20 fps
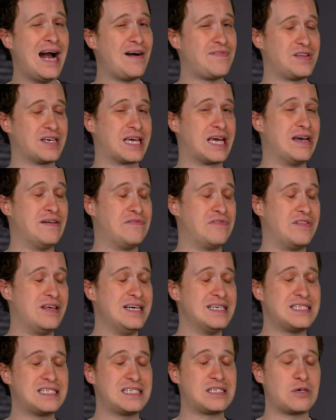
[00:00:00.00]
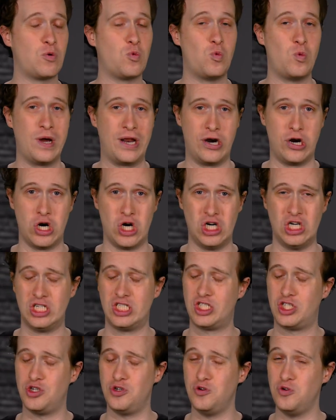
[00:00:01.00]
have to give this winner
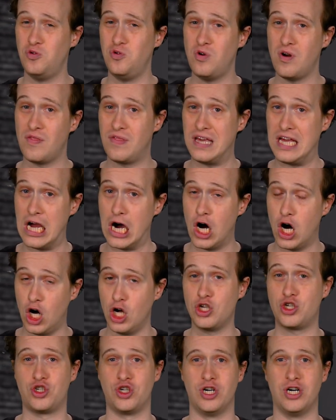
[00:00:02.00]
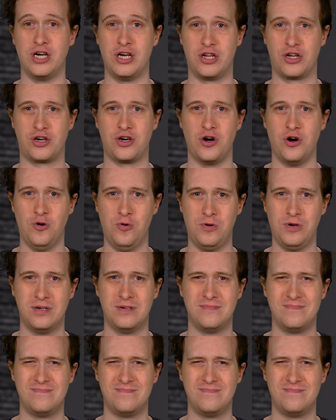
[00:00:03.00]
to the Ultra Encode.